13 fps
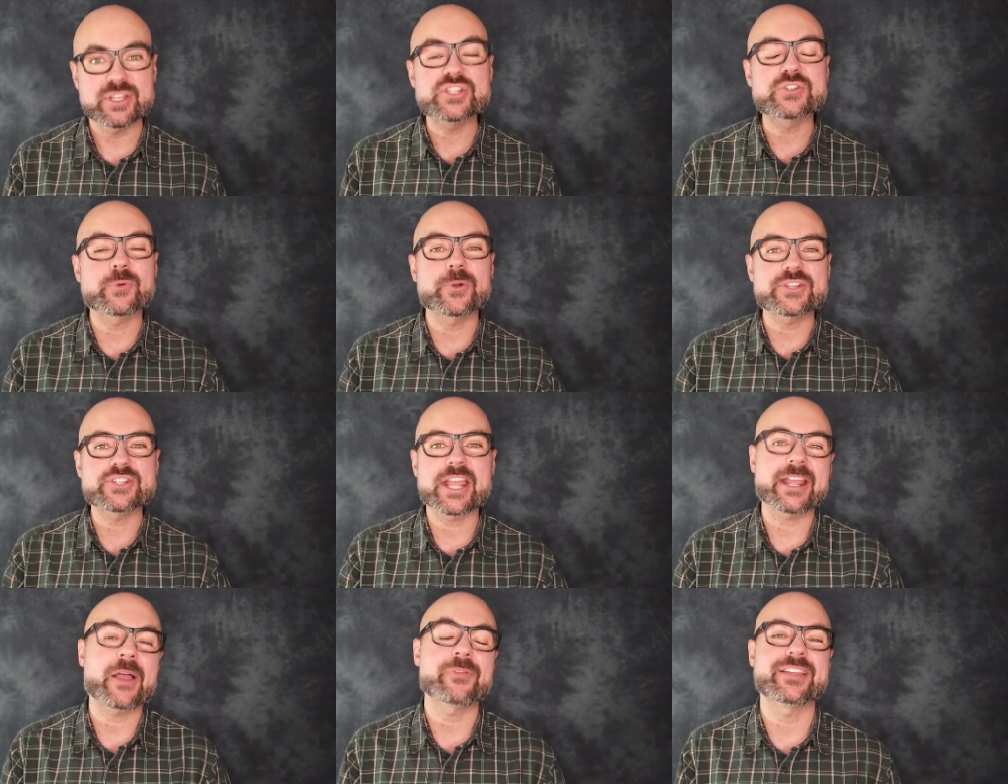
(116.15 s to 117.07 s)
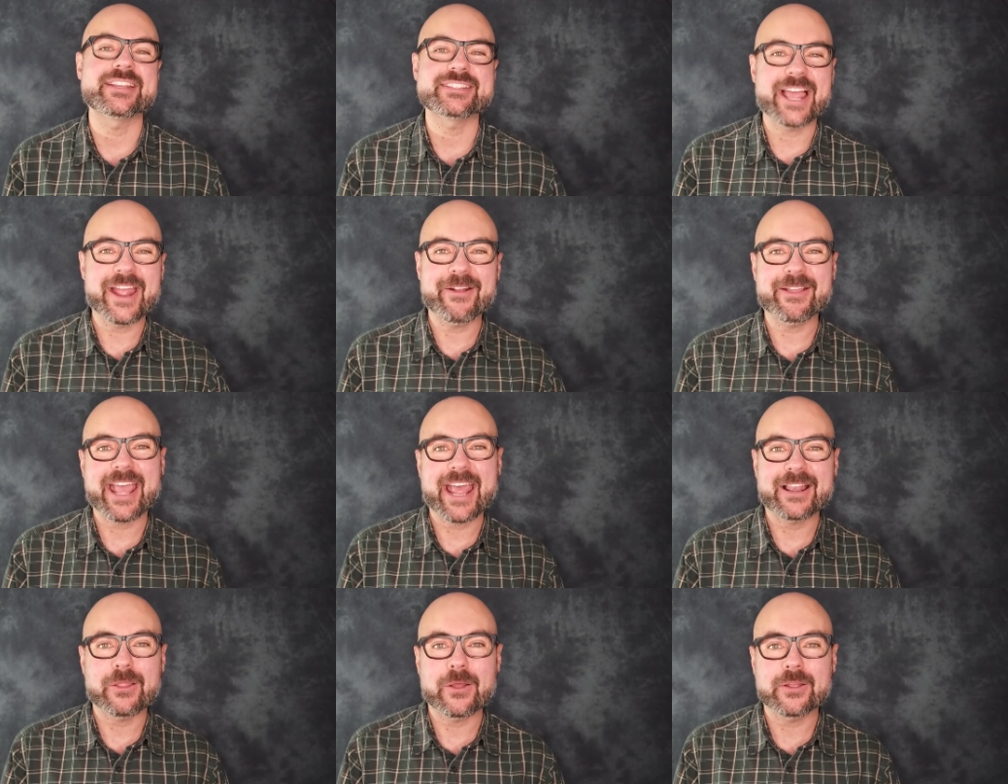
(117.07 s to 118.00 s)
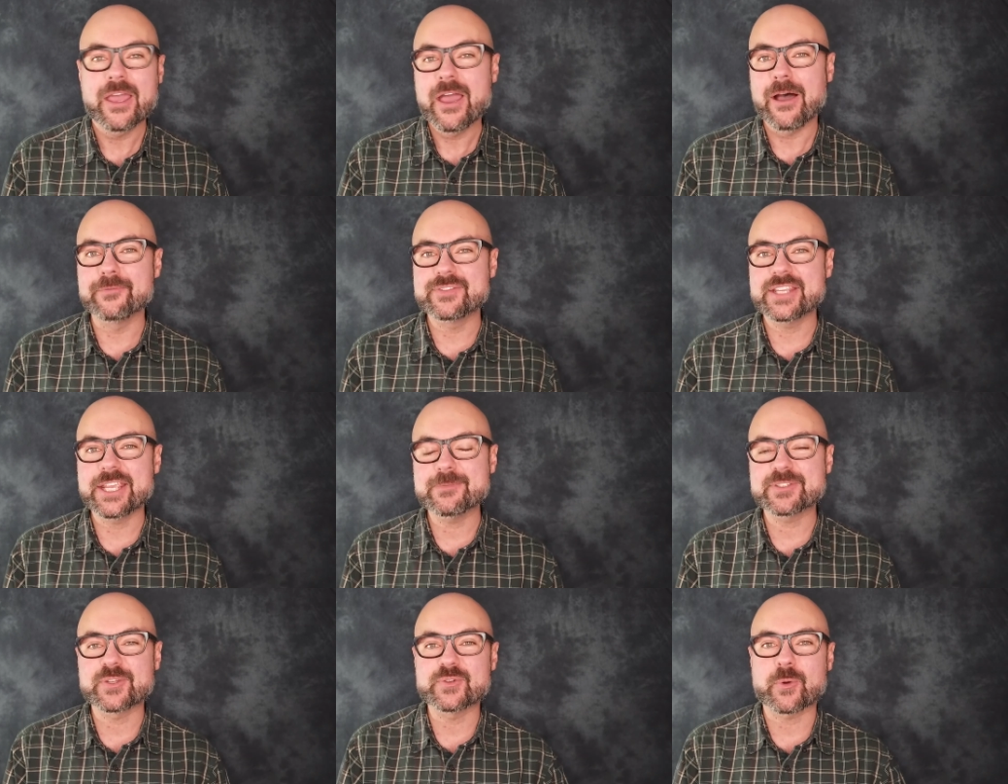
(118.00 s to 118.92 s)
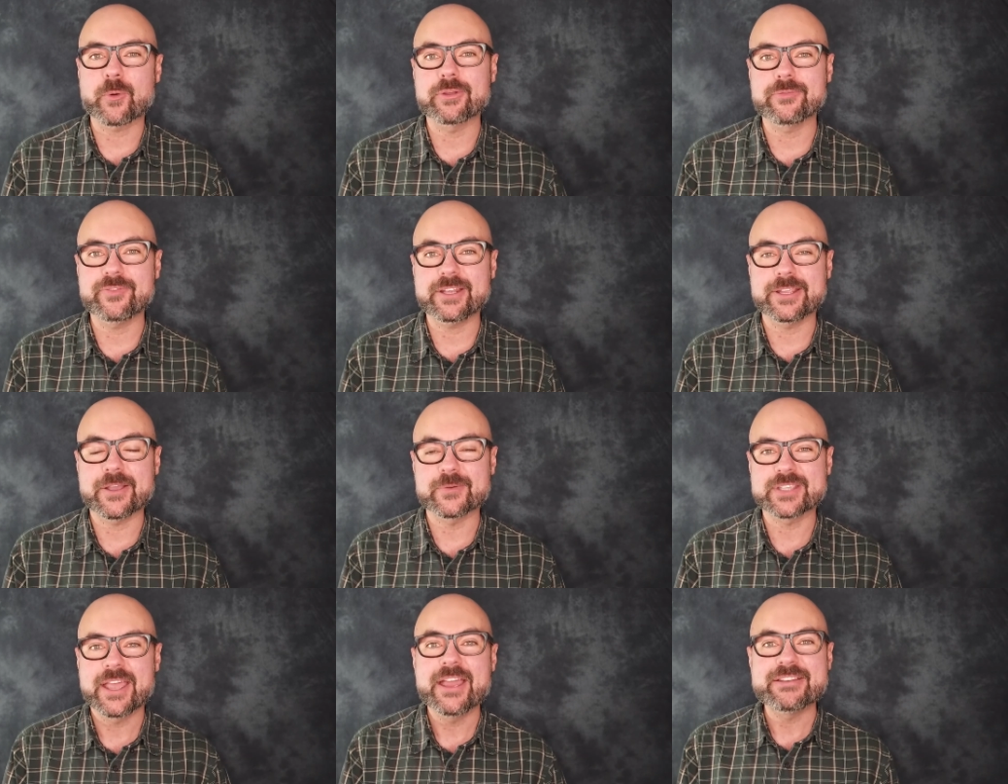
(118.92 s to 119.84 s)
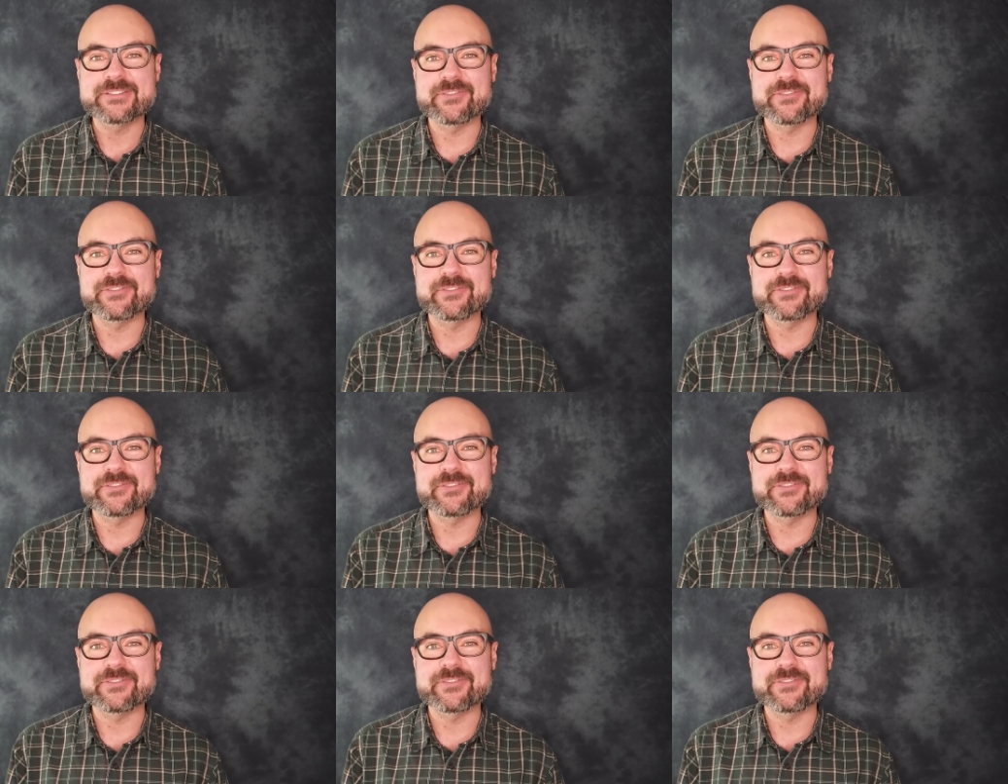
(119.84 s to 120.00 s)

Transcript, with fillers: Be sure to check out the entire catalog of Teams tutorial videos